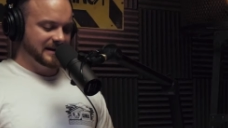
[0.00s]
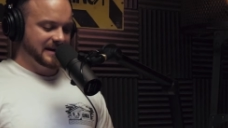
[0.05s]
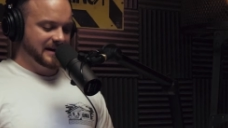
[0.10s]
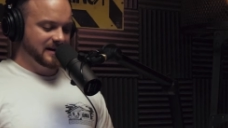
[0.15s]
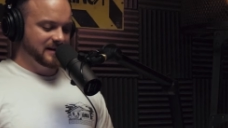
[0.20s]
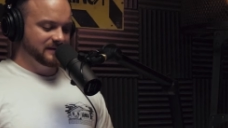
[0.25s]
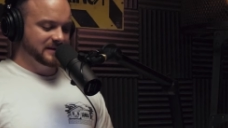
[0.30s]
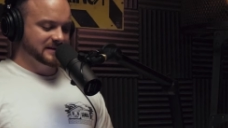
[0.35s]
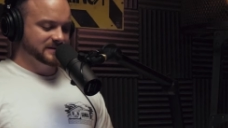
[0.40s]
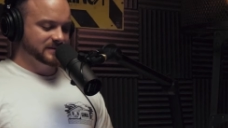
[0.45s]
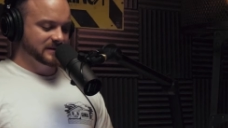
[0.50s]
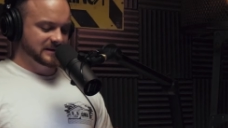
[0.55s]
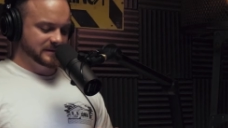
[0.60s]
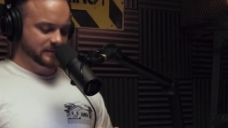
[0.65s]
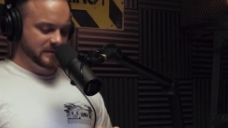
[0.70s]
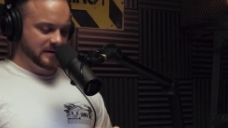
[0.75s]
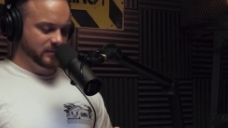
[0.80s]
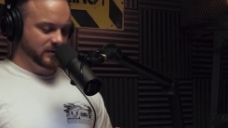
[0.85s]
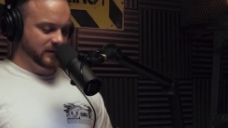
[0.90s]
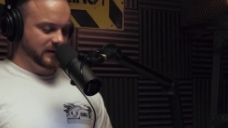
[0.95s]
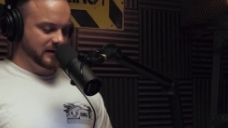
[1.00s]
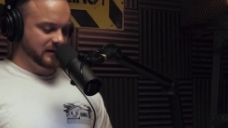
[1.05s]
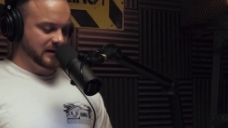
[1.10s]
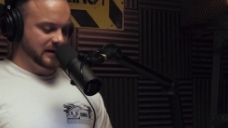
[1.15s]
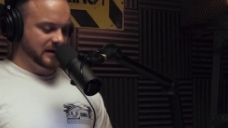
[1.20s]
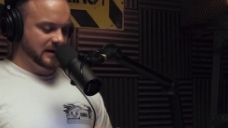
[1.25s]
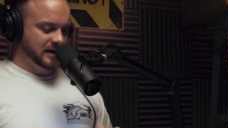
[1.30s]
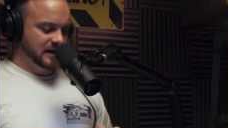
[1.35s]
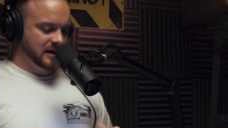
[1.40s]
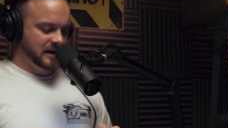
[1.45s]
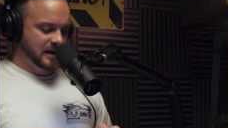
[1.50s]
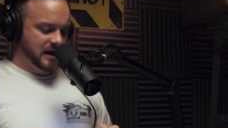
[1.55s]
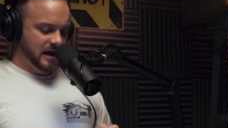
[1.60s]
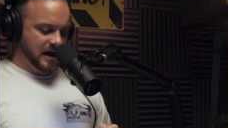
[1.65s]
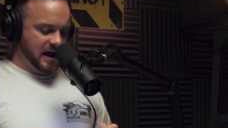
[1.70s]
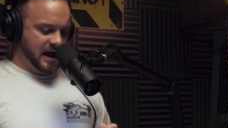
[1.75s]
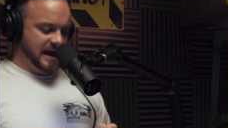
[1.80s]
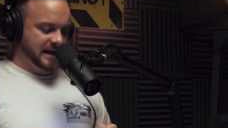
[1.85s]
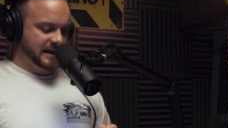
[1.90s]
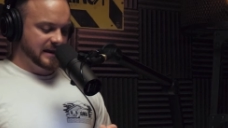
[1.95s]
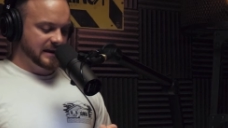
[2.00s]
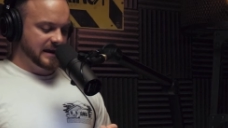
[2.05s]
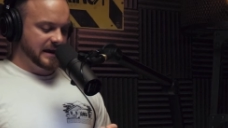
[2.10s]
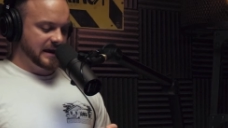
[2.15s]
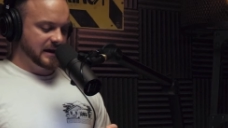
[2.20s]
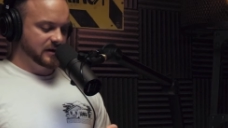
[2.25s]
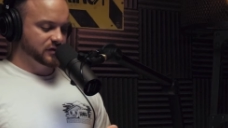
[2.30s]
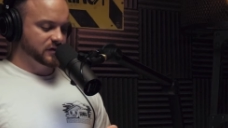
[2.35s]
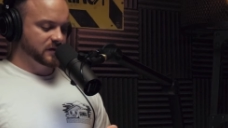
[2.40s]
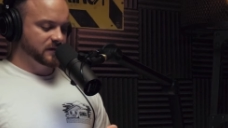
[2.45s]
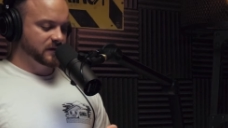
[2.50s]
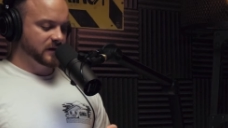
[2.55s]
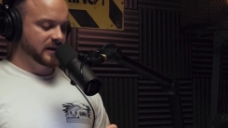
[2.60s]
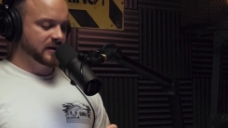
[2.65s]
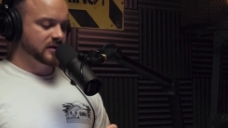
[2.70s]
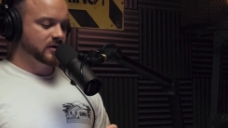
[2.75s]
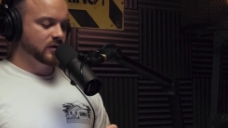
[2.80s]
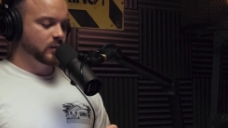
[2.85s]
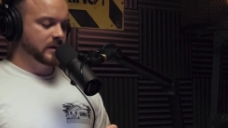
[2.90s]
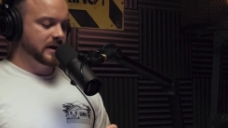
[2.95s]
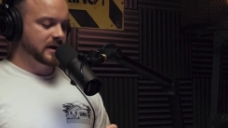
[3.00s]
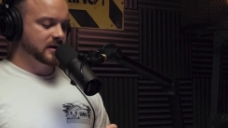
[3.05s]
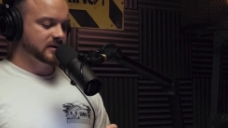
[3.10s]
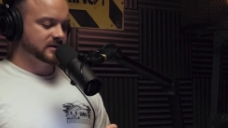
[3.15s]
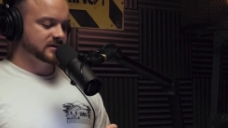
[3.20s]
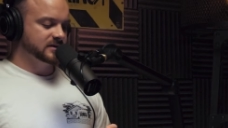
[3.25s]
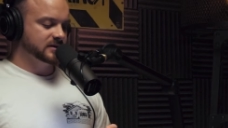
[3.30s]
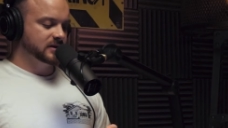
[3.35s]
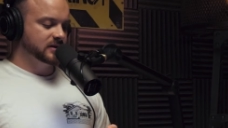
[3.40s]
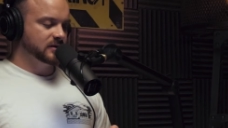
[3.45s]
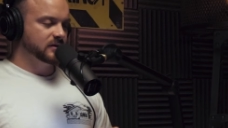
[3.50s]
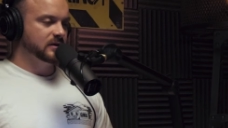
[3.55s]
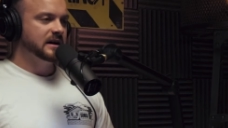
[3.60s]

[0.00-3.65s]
Gary Vee's one of these people that like I can handle for like a week or two.